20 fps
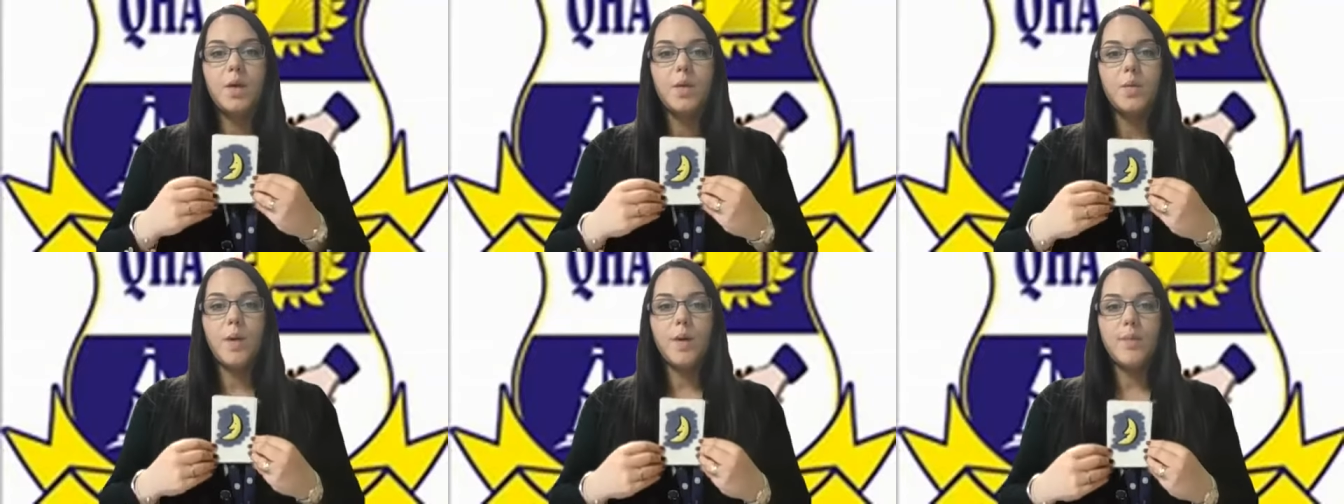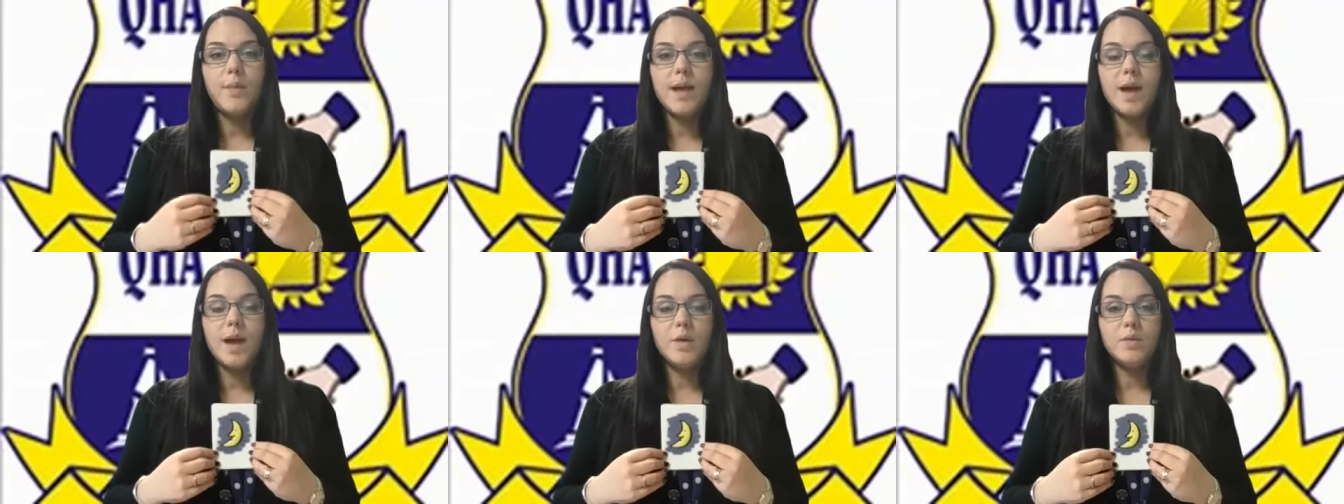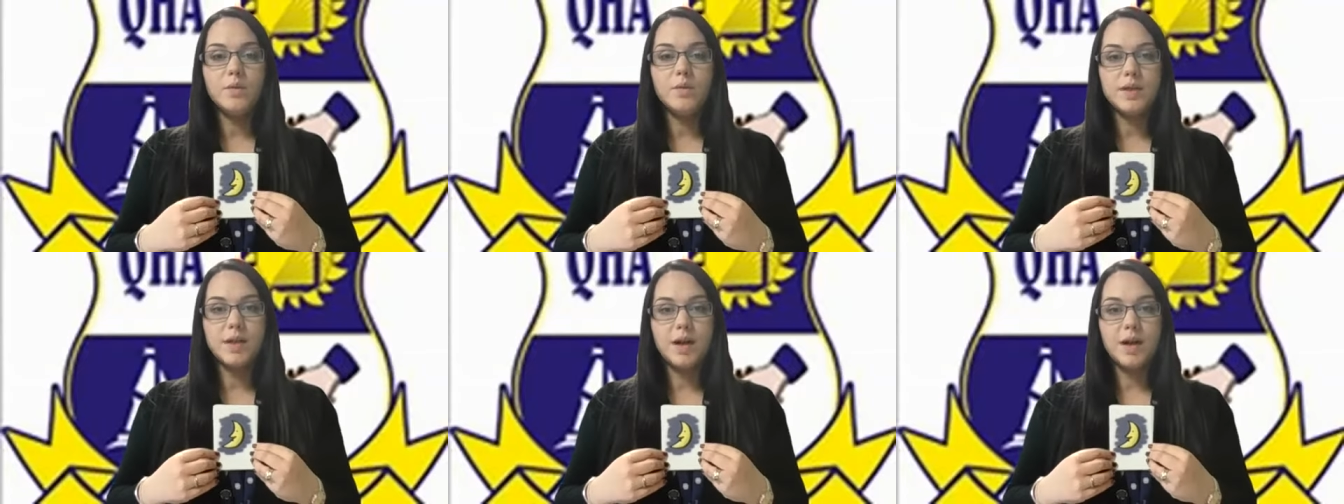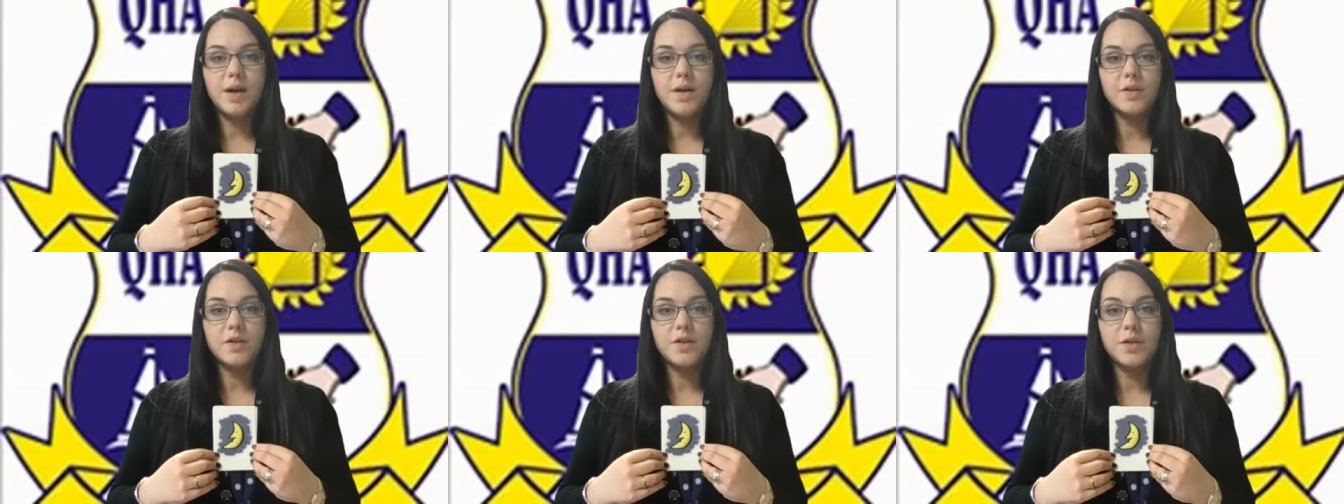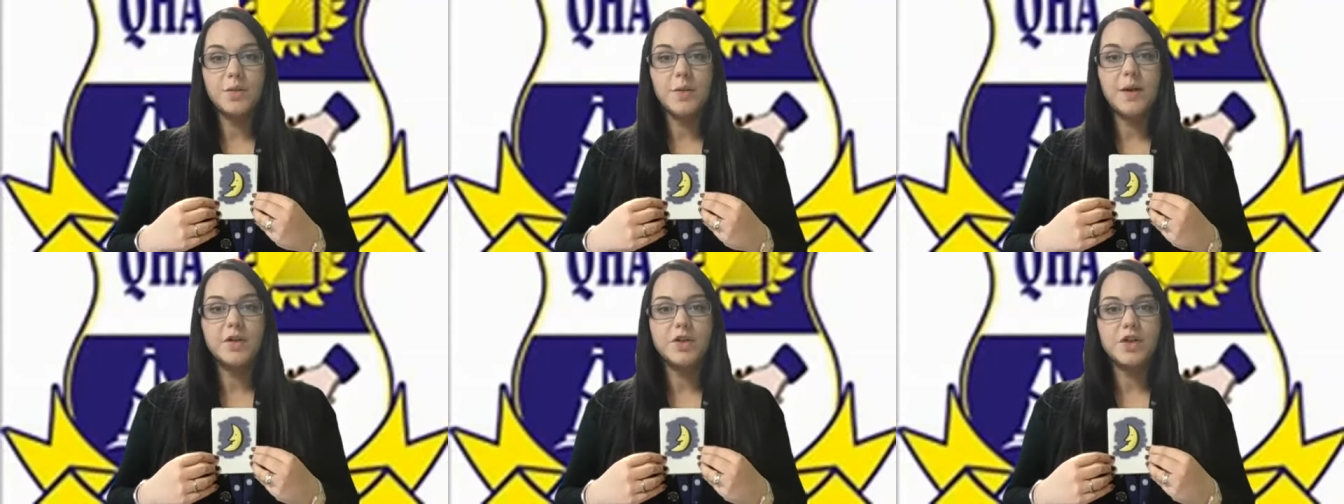When we hold the card
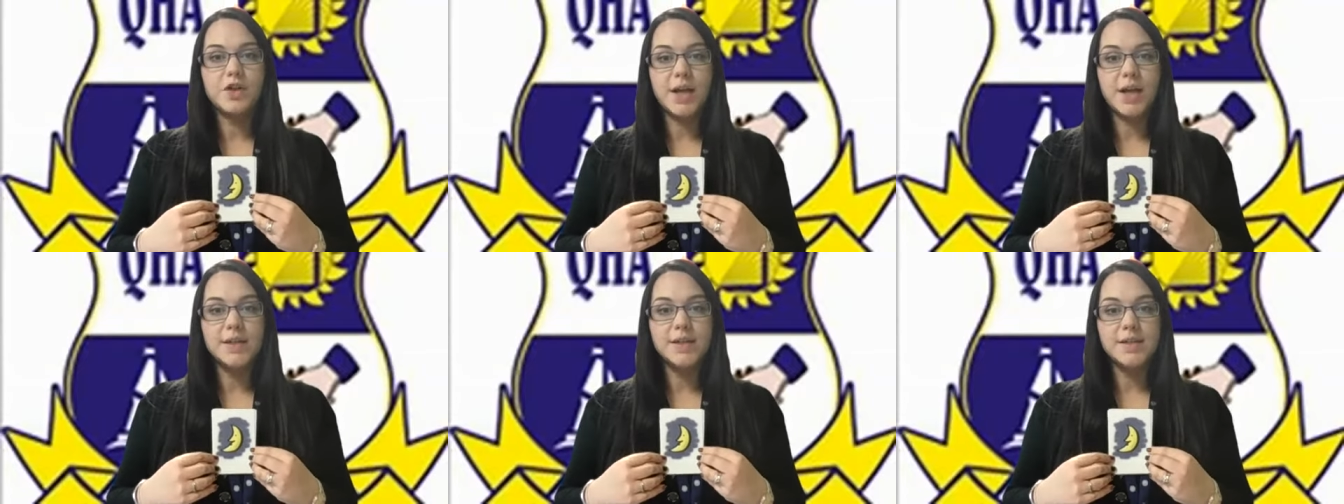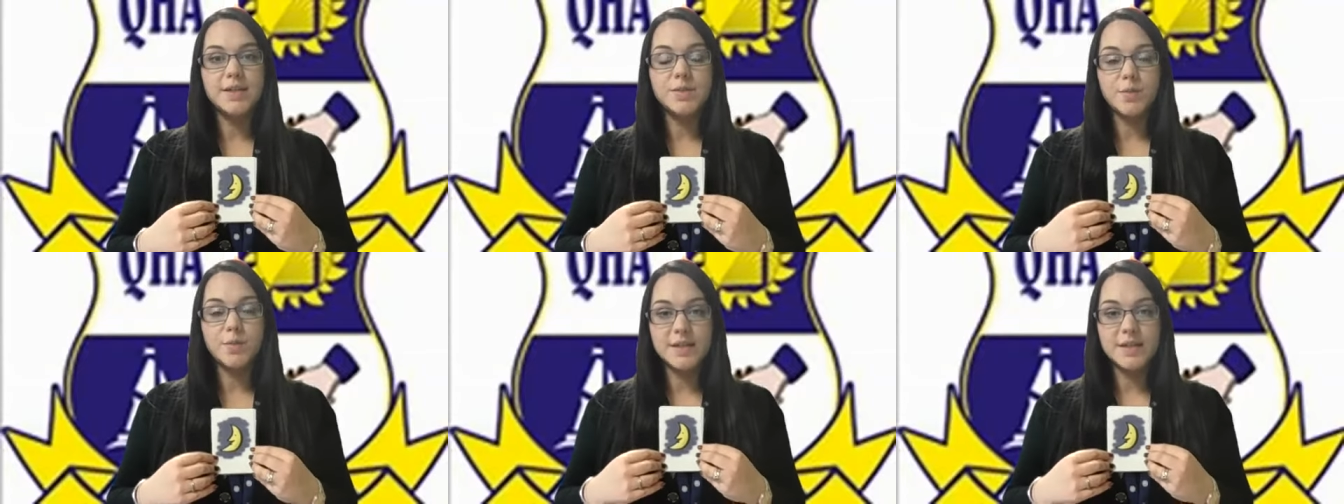to our chest,